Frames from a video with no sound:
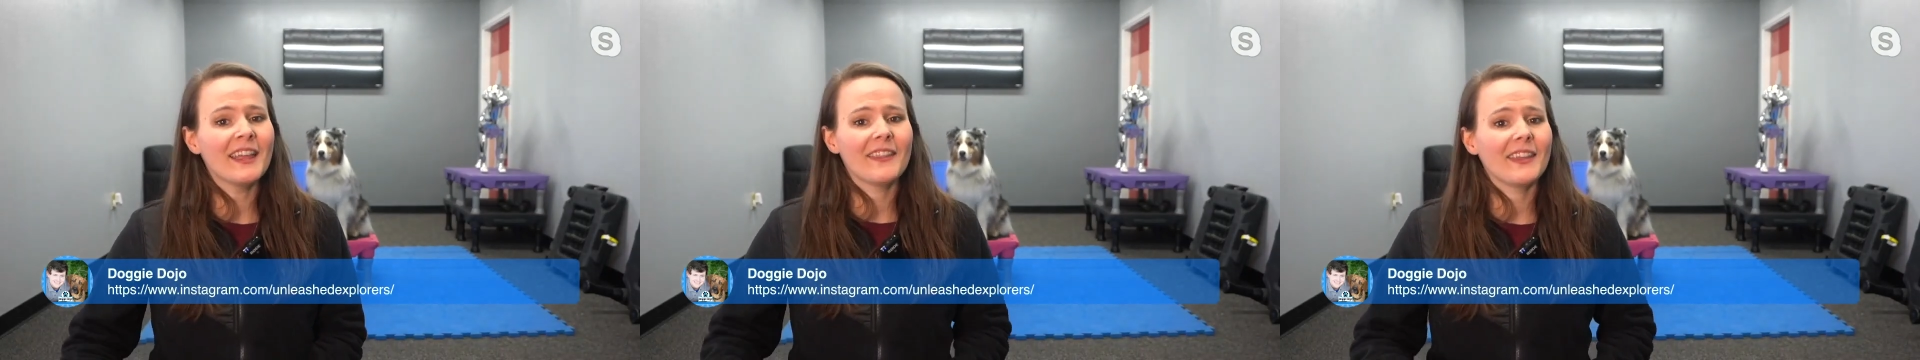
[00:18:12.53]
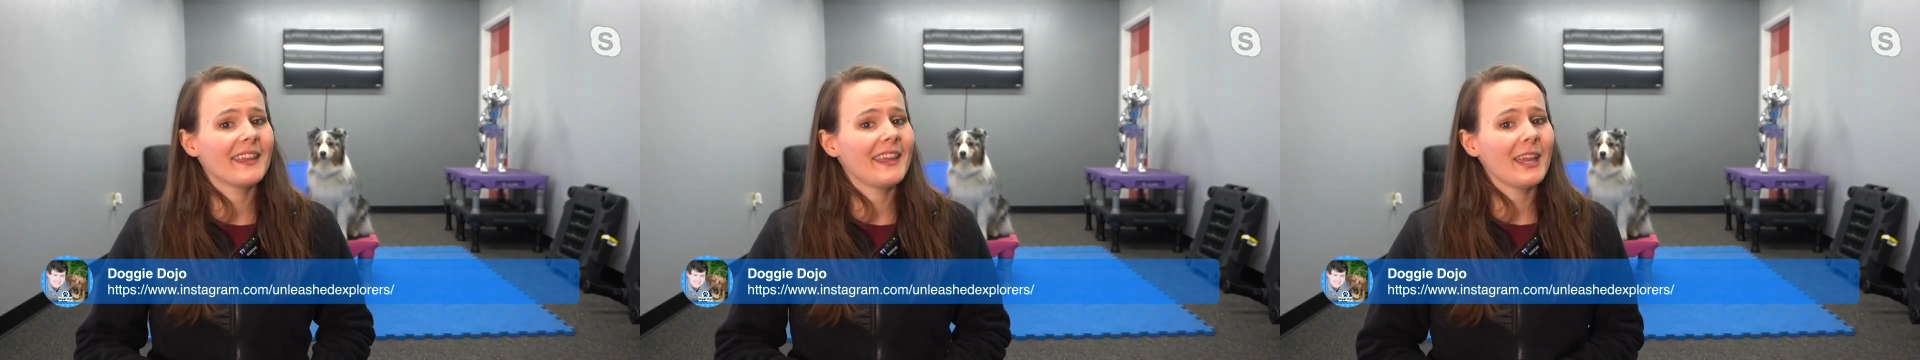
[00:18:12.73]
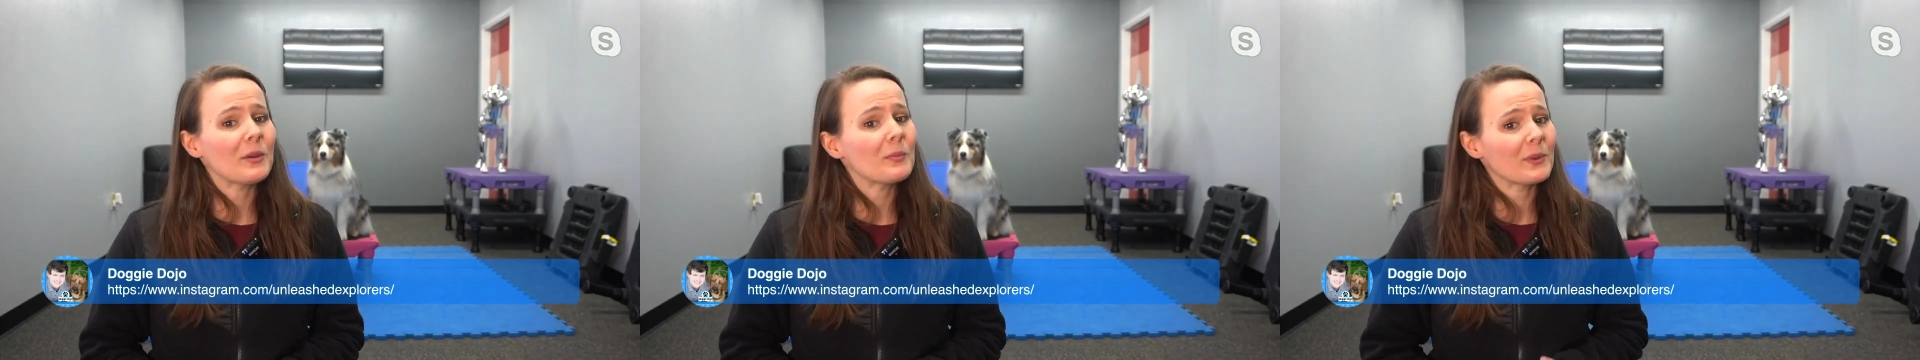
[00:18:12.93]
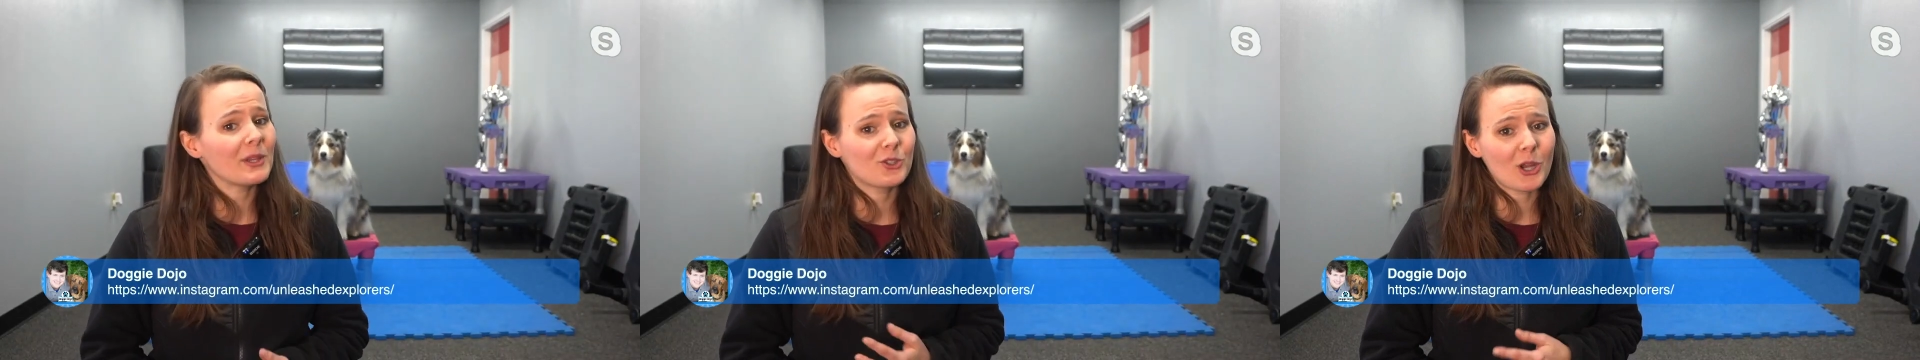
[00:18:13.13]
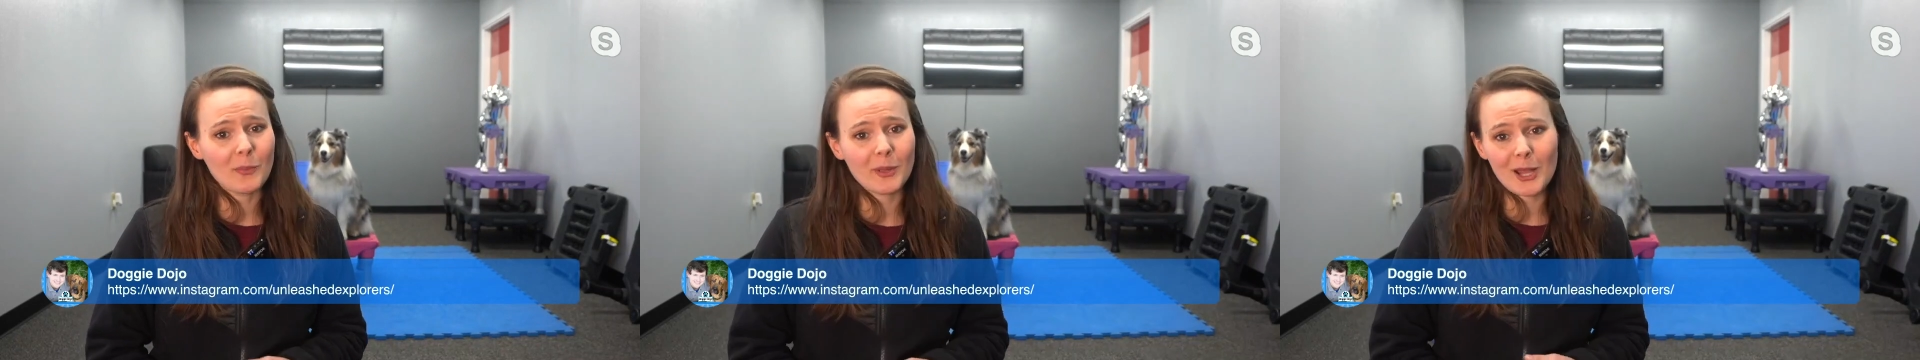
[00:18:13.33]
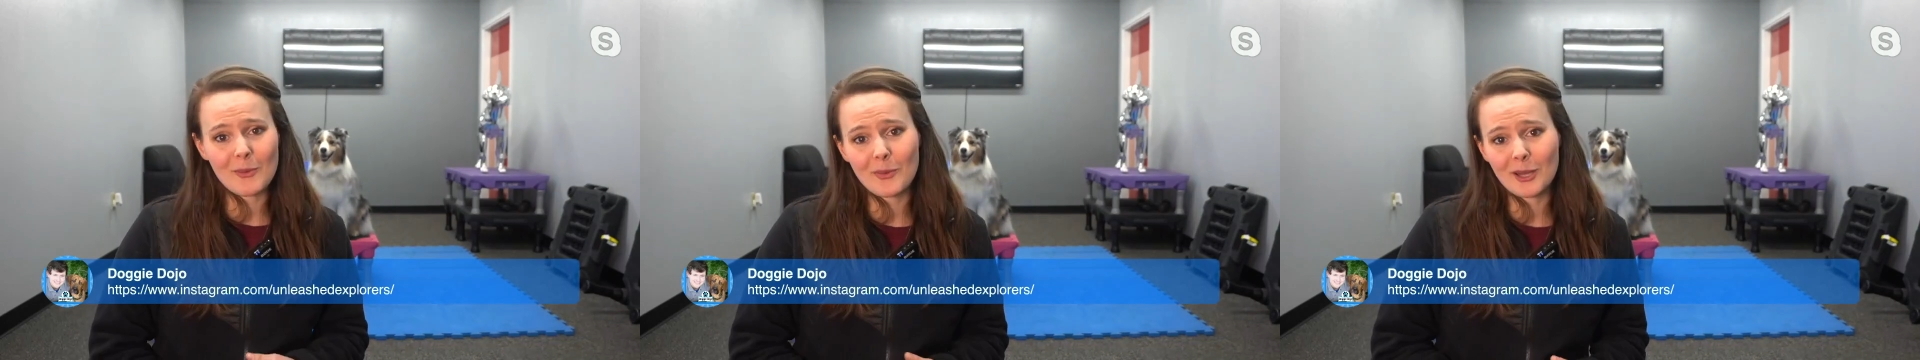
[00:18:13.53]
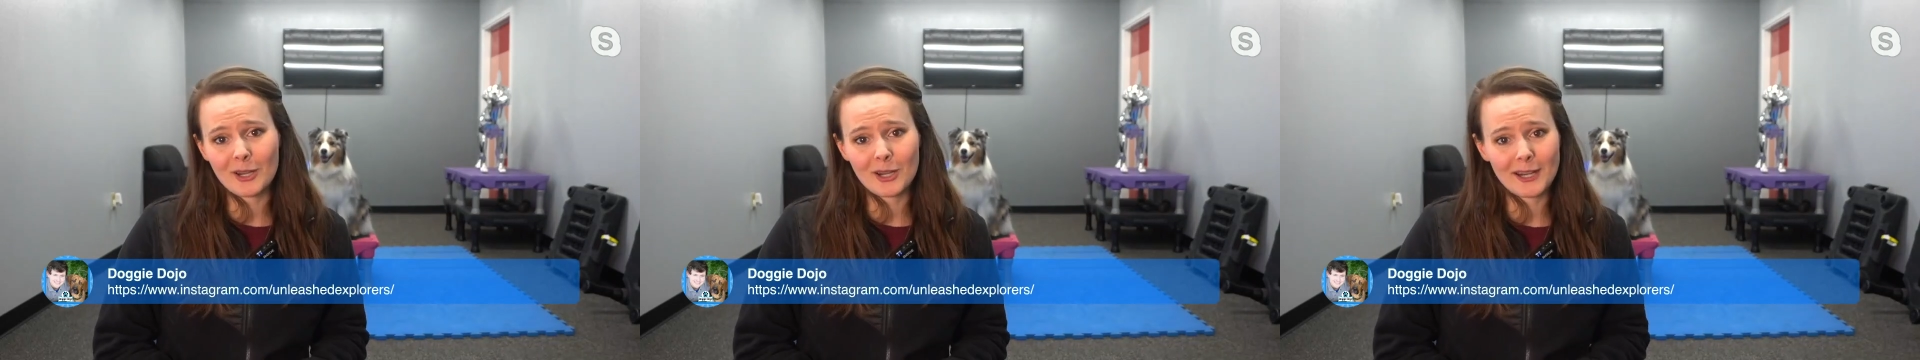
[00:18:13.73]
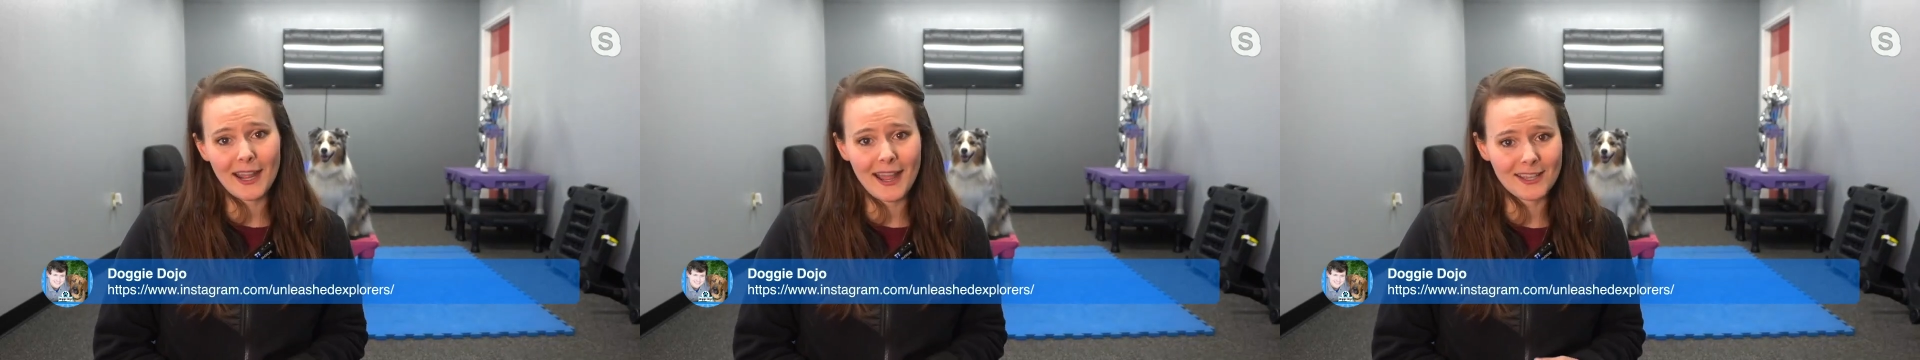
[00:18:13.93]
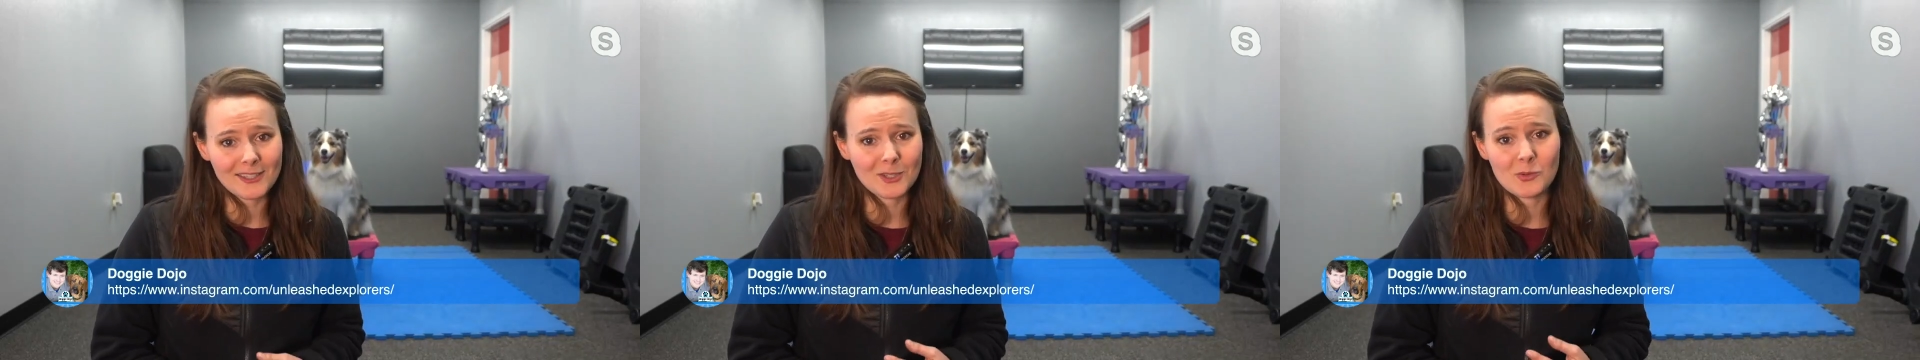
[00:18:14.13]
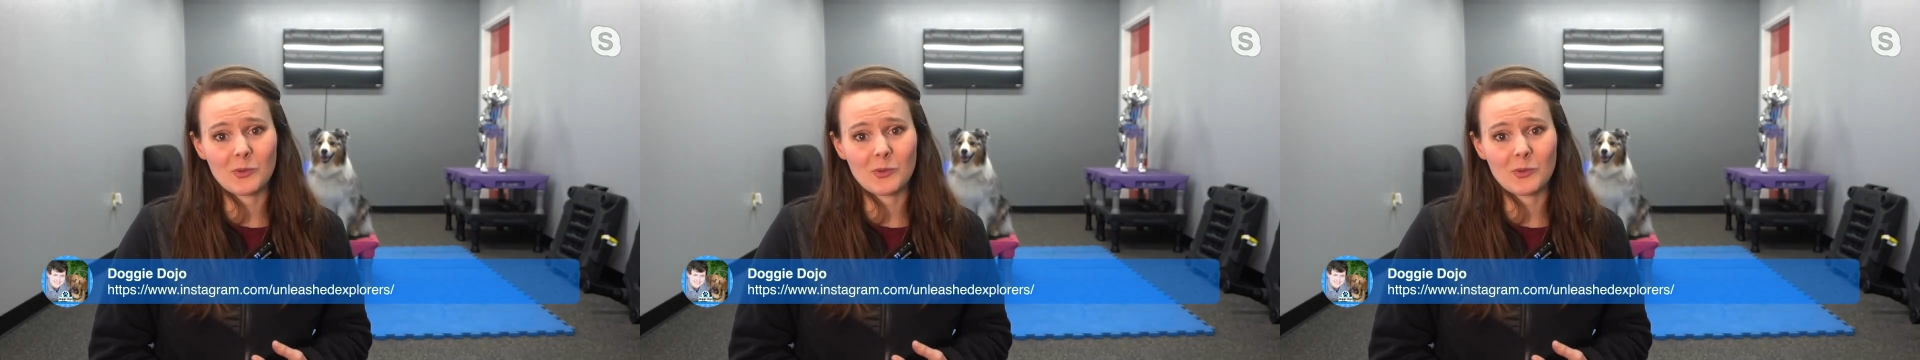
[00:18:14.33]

They can't be jumping up on our guests